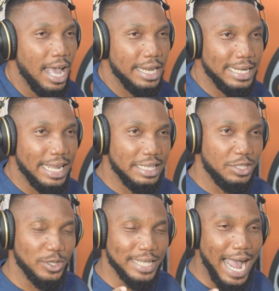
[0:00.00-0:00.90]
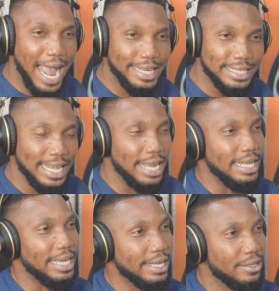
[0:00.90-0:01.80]
And then I just add
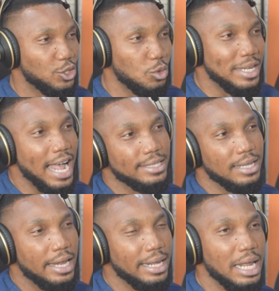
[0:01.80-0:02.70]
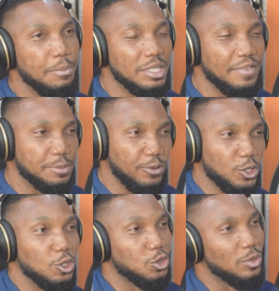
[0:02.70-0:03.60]
technique to that and then emotive
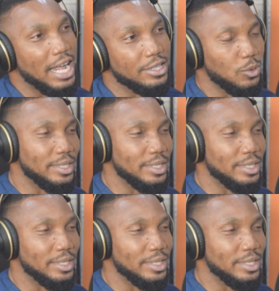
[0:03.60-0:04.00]
expression to that.